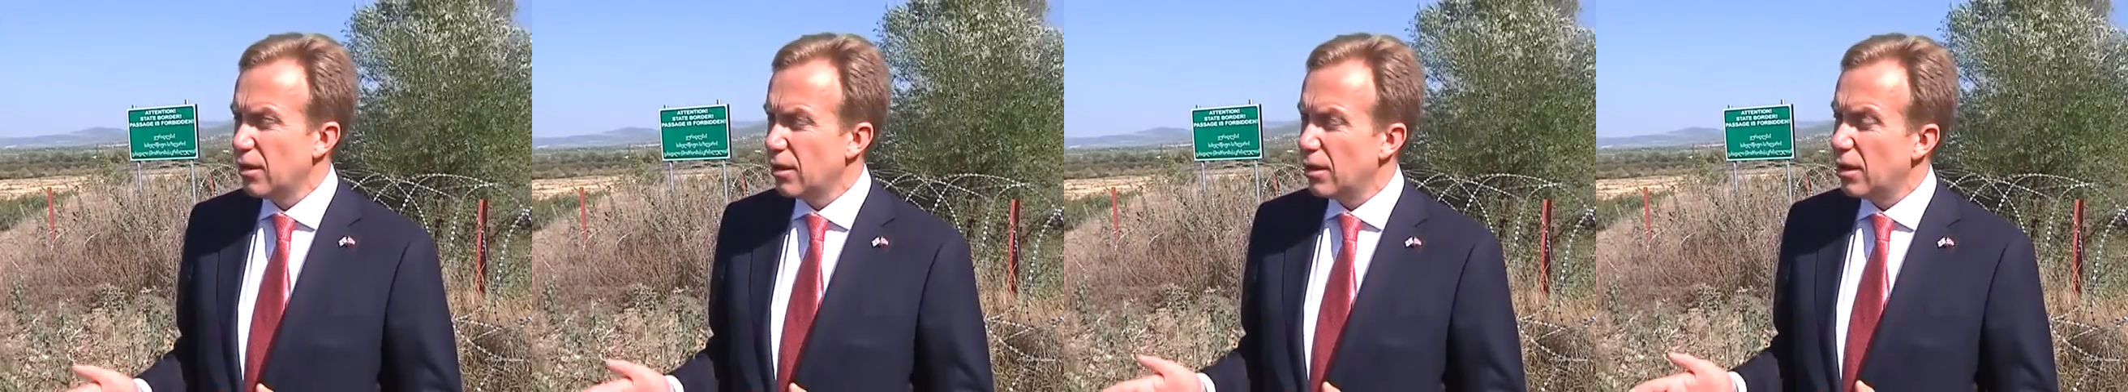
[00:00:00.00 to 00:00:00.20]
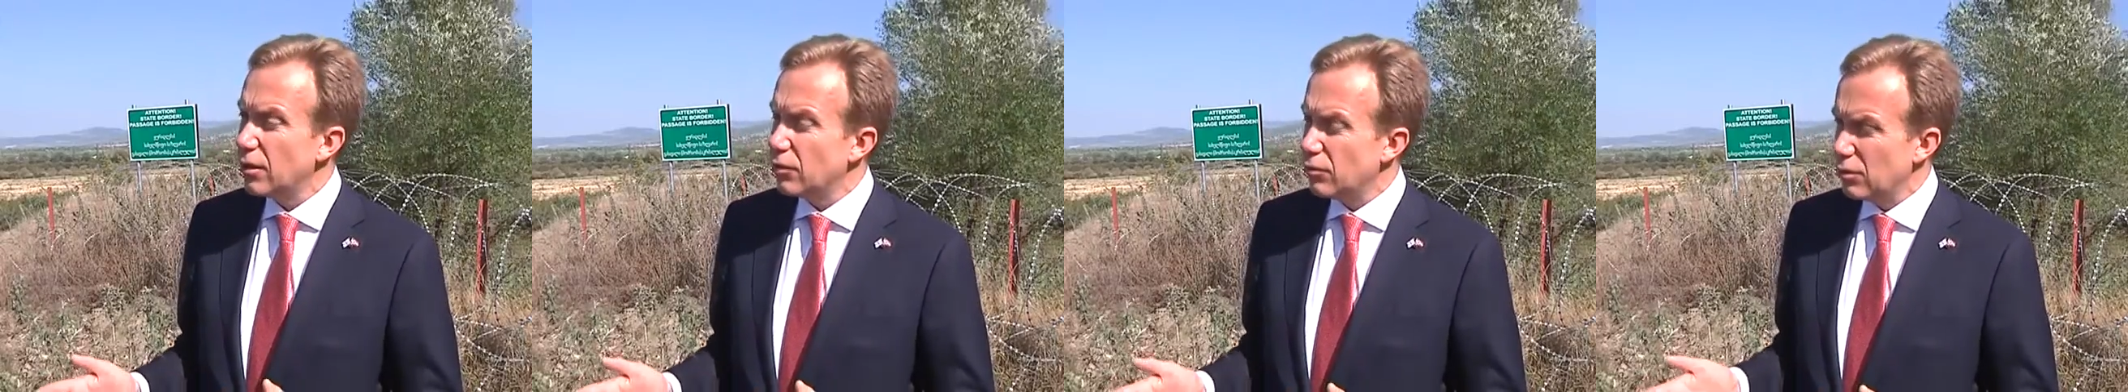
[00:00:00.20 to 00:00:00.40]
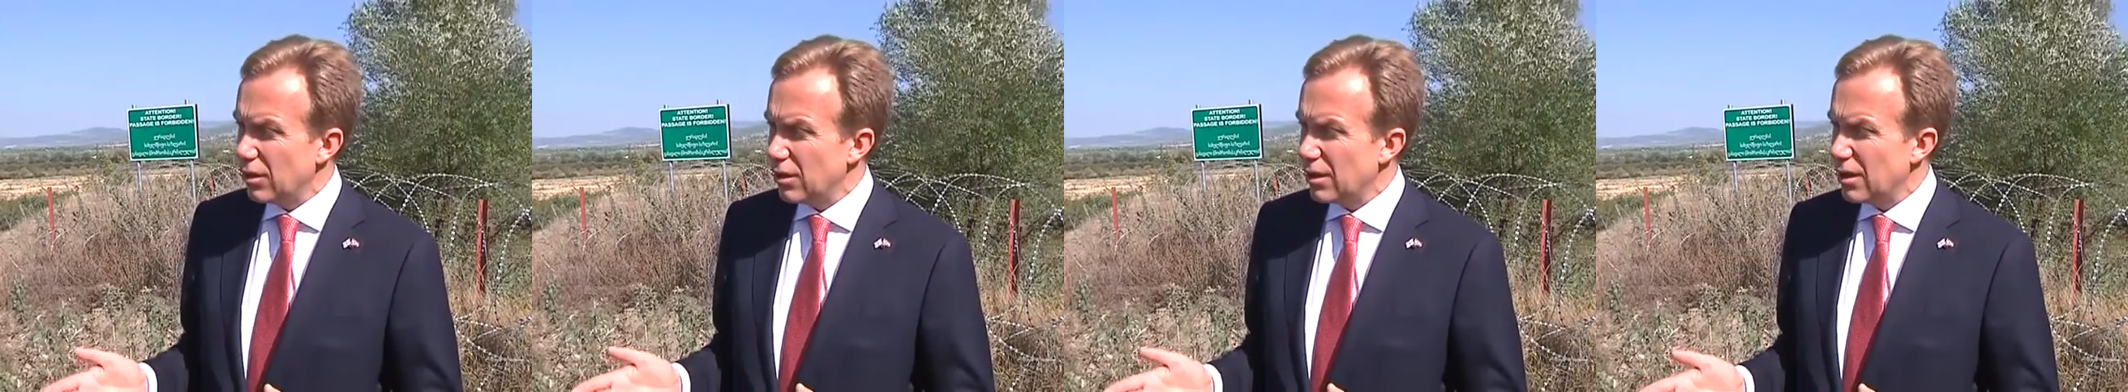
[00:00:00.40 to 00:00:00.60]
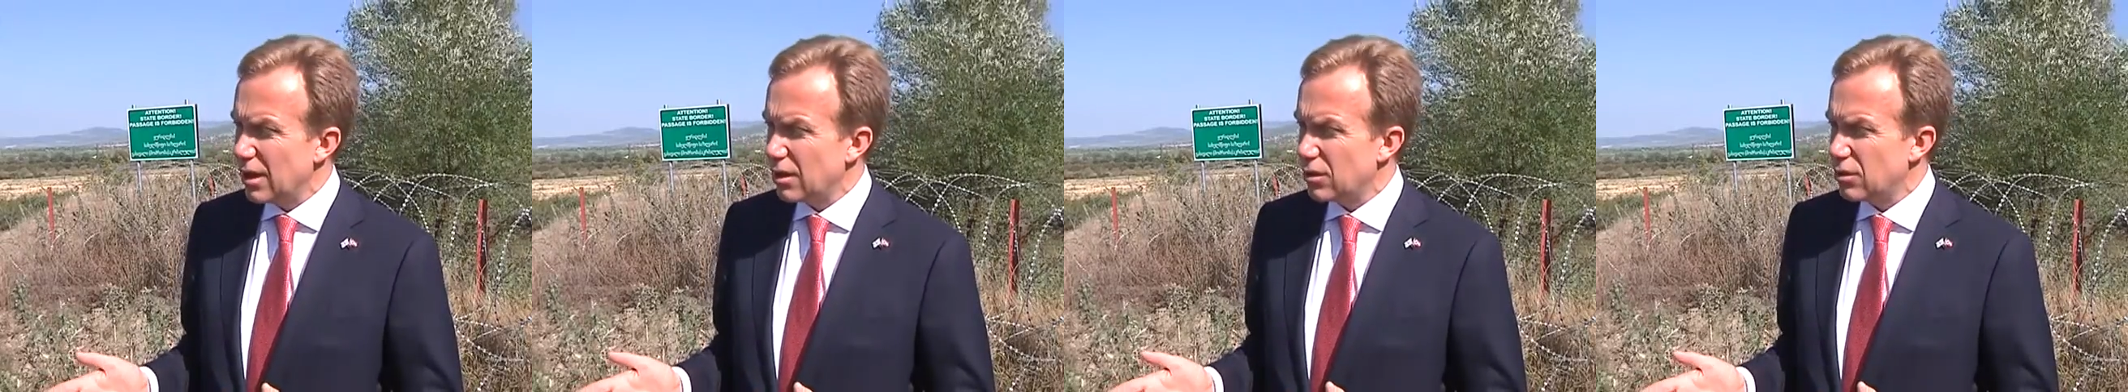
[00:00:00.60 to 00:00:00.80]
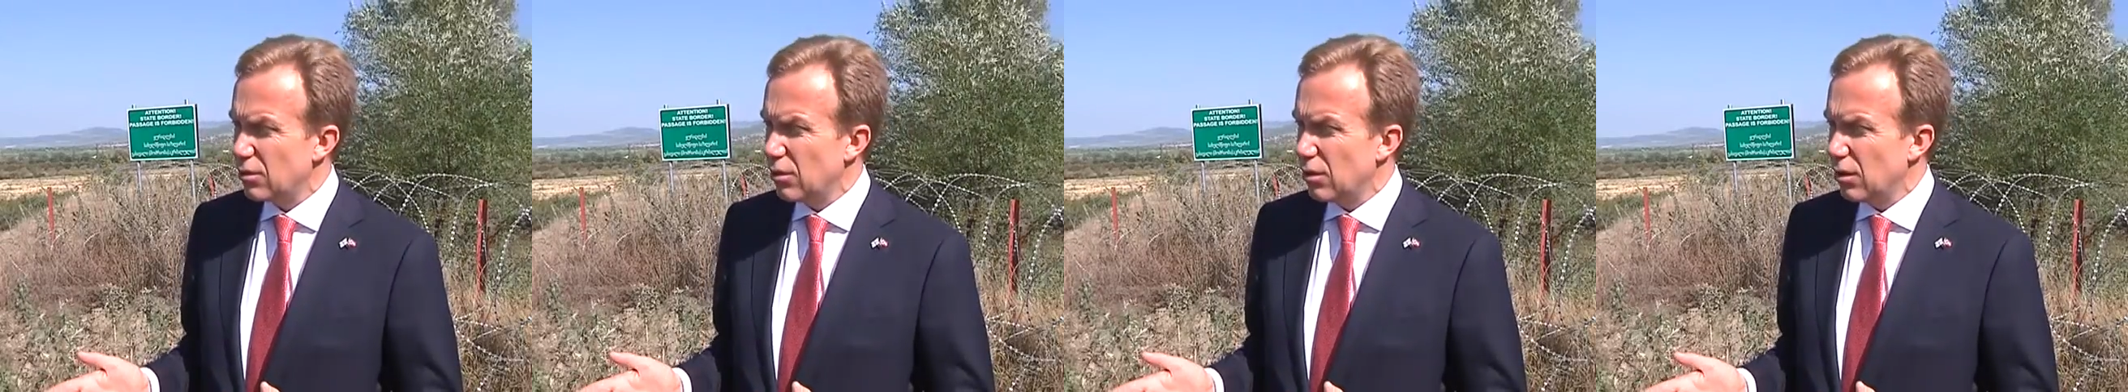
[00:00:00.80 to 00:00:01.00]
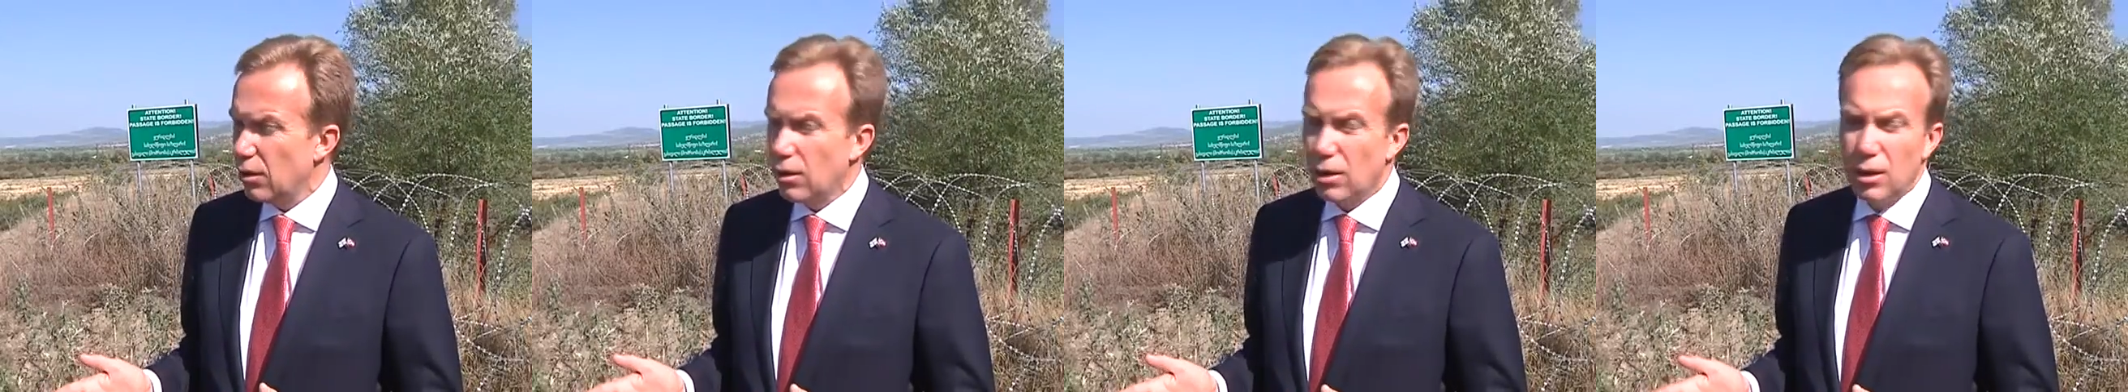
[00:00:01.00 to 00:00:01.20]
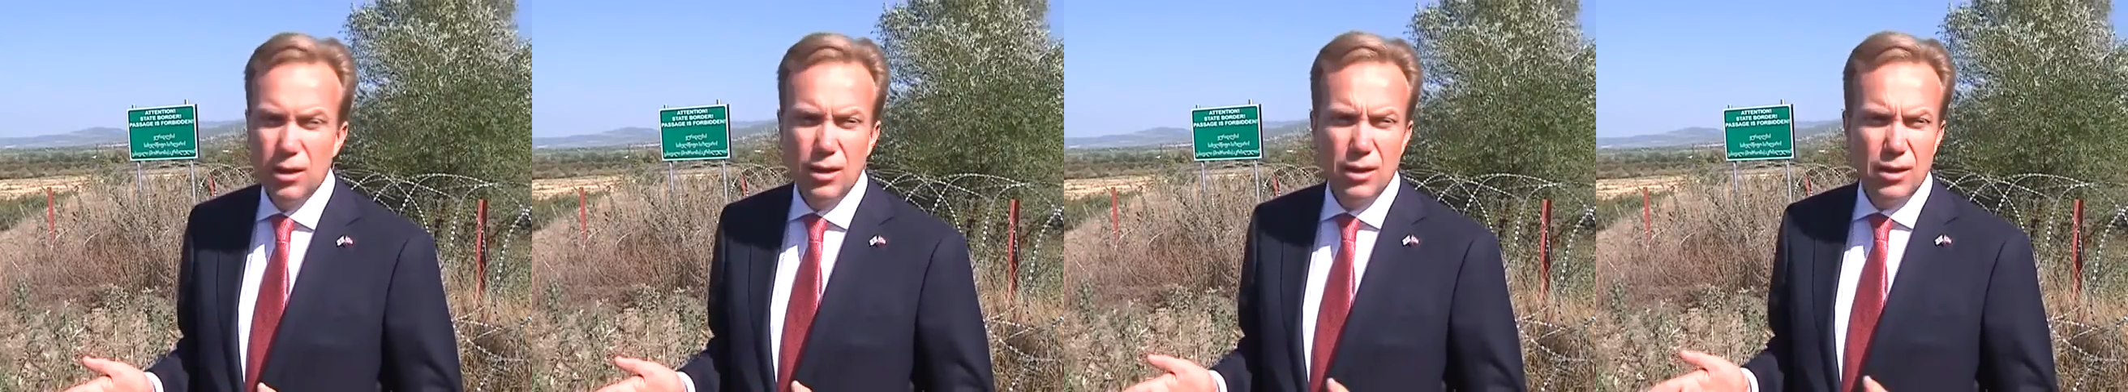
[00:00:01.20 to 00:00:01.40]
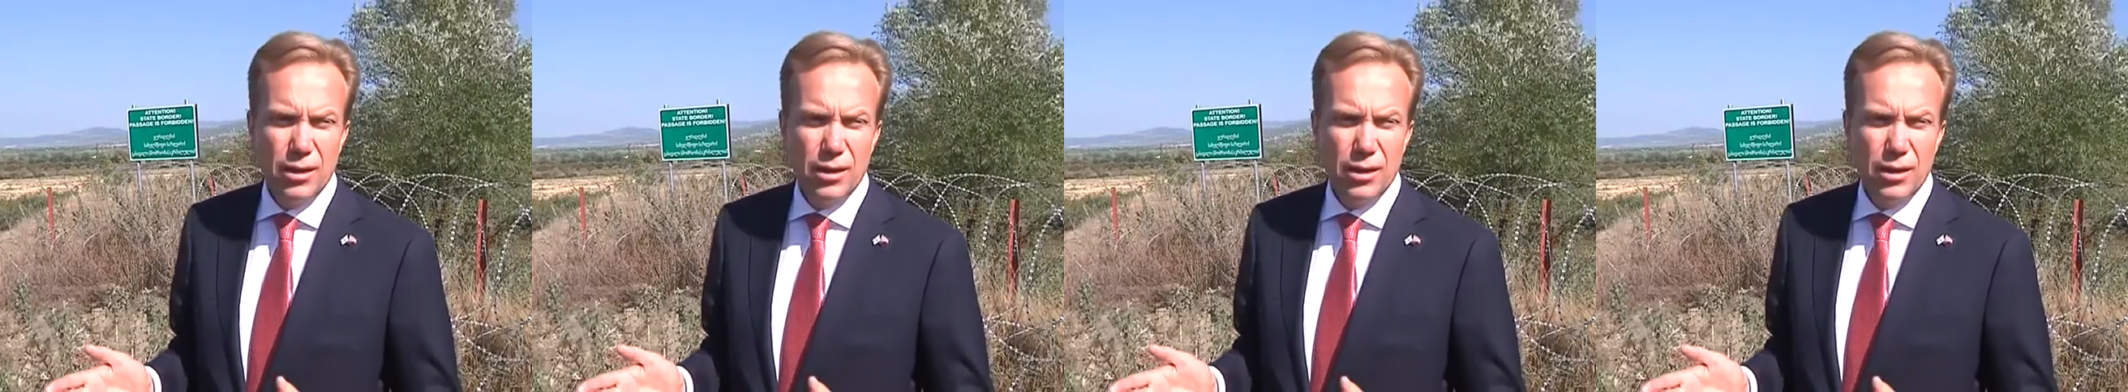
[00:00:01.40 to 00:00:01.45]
to international law.